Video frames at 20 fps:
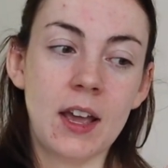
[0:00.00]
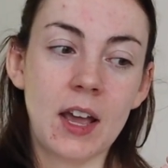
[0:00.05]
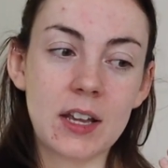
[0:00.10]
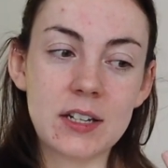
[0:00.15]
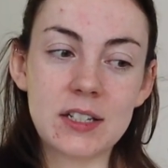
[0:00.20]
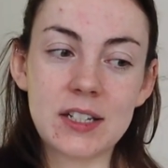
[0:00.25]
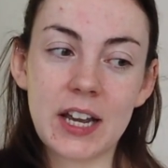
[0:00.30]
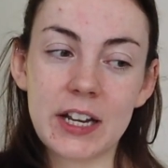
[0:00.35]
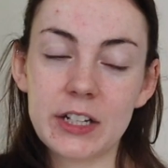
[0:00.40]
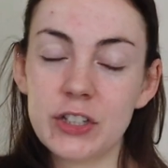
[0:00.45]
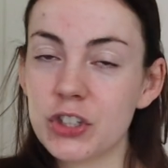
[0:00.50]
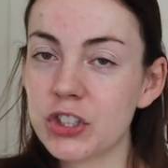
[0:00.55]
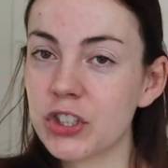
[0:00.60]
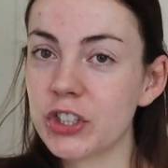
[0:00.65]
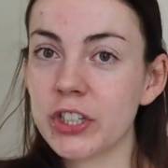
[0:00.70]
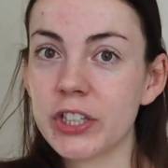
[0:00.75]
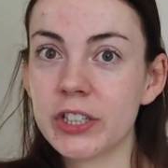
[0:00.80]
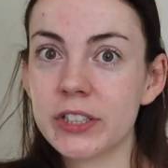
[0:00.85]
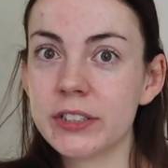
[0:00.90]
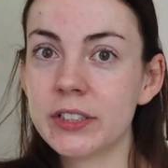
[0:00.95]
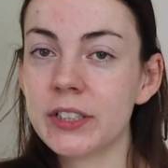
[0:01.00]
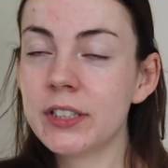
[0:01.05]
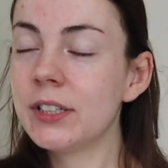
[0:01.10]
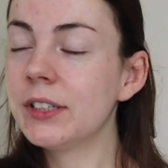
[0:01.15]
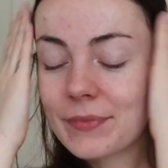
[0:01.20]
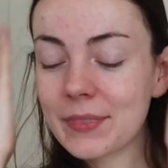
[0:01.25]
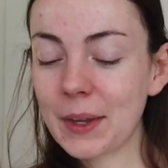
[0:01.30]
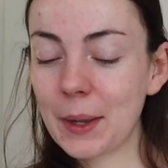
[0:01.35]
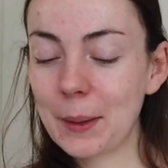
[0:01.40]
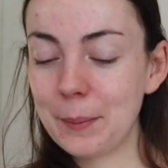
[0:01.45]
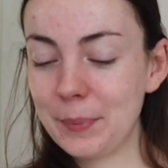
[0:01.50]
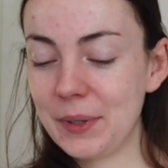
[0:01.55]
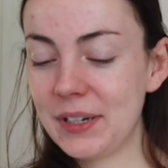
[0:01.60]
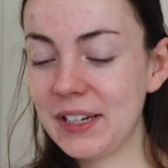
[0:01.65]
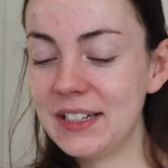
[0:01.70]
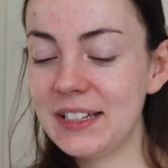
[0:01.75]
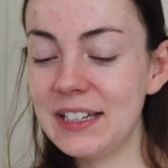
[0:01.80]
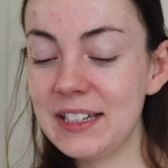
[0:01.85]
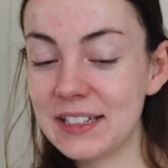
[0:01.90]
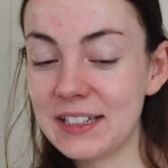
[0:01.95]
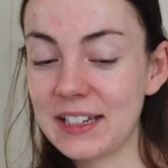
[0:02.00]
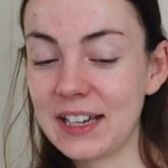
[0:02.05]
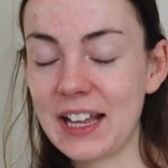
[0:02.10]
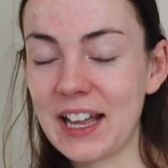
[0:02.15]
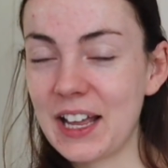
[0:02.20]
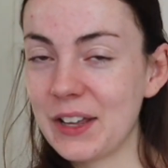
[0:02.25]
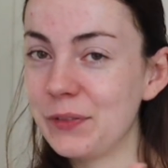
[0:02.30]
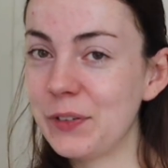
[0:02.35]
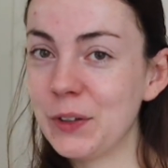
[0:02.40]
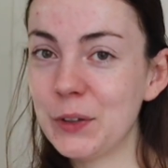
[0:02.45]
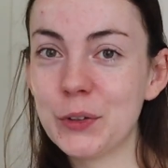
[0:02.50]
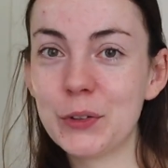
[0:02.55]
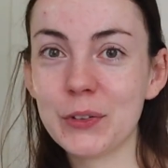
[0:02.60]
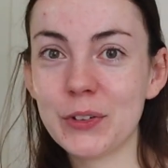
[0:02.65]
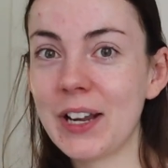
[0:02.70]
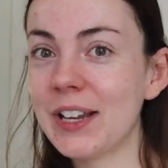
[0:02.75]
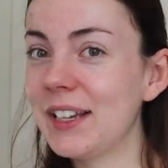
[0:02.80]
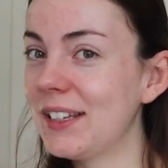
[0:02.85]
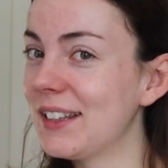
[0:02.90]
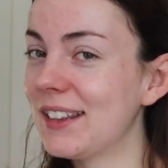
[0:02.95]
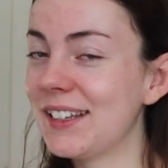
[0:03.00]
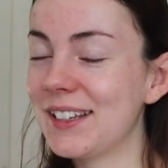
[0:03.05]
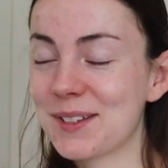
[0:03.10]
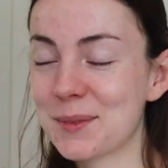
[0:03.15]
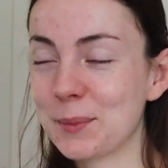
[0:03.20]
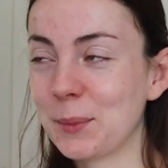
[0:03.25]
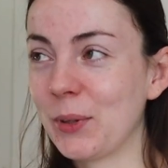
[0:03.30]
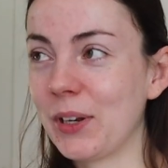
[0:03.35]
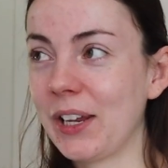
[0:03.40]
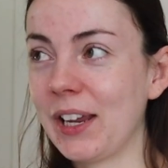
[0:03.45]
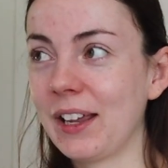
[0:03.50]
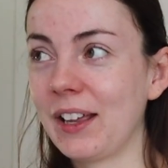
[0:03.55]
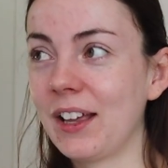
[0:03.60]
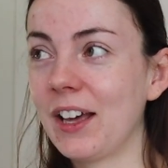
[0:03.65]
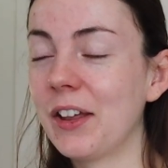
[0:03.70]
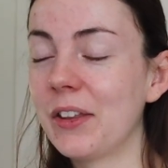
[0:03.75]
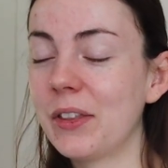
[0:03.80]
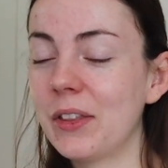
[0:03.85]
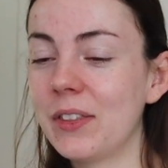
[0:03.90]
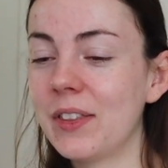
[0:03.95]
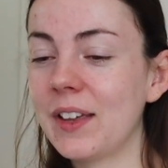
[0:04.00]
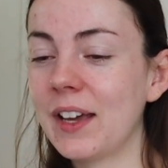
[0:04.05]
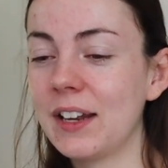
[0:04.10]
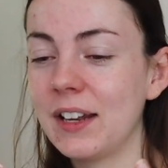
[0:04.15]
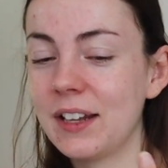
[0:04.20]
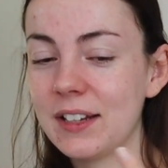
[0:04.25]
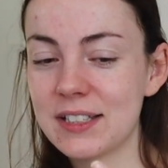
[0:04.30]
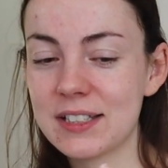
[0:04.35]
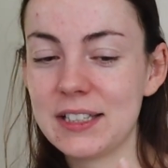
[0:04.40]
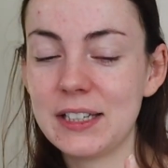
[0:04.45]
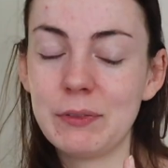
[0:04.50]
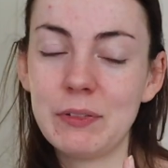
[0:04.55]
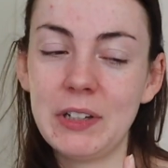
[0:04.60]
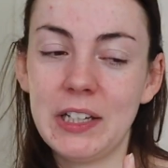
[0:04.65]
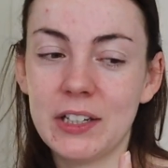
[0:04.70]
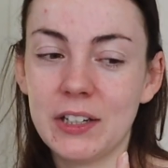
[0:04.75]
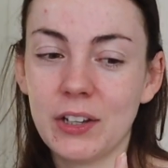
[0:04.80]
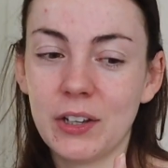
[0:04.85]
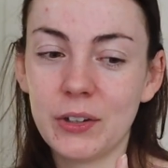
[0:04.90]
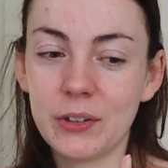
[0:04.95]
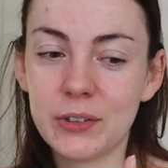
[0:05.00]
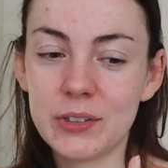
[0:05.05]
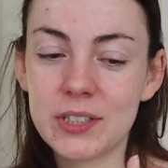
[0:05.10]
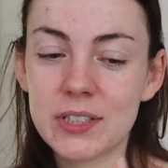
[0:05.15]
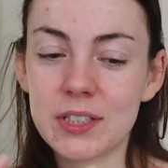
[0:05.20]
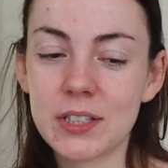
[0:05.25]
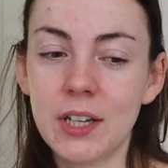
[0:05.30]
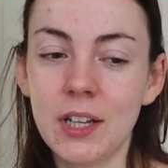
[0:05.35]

and tension, but I needed it. I feel great this morning, other than a sniffly nose.